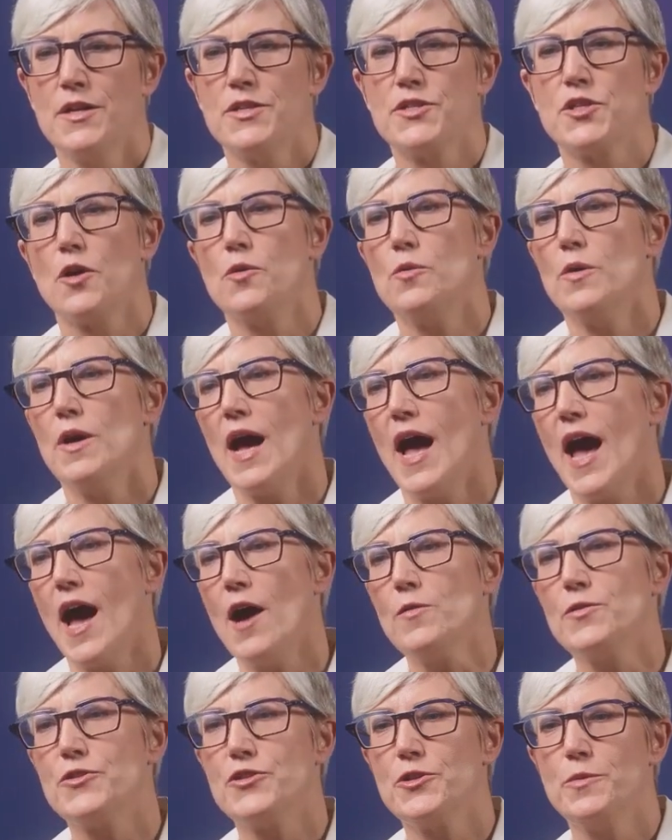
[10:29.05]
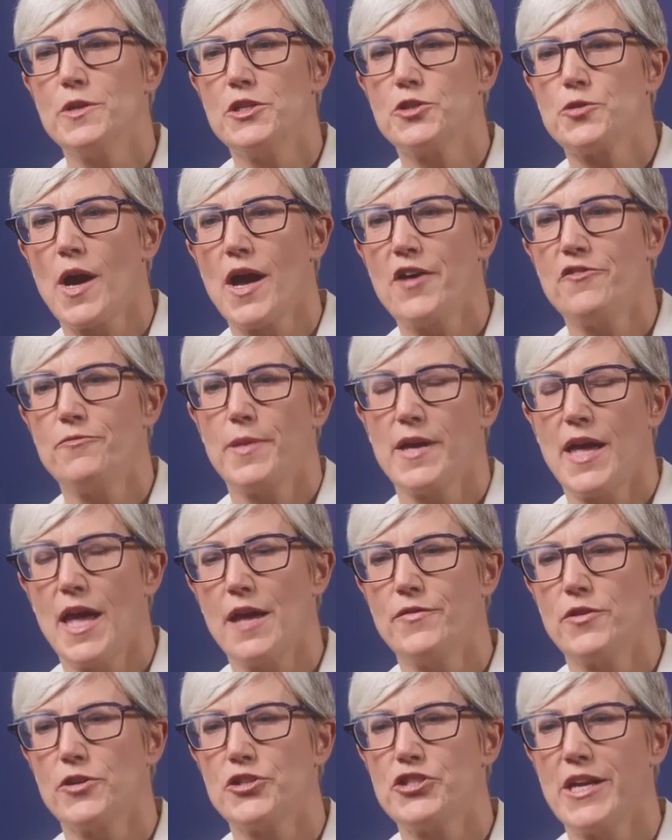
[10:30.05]
So, how do we drive
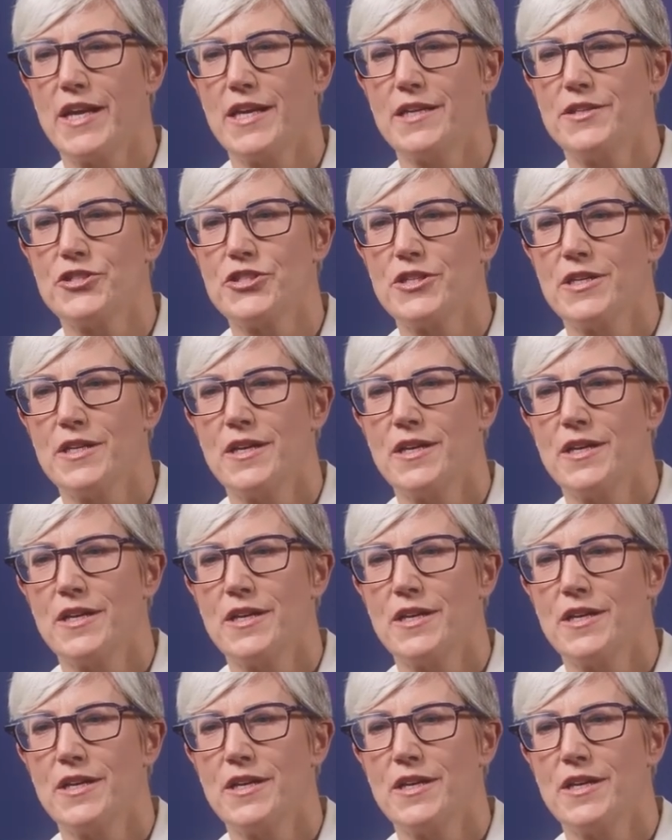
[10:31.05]
behavior change?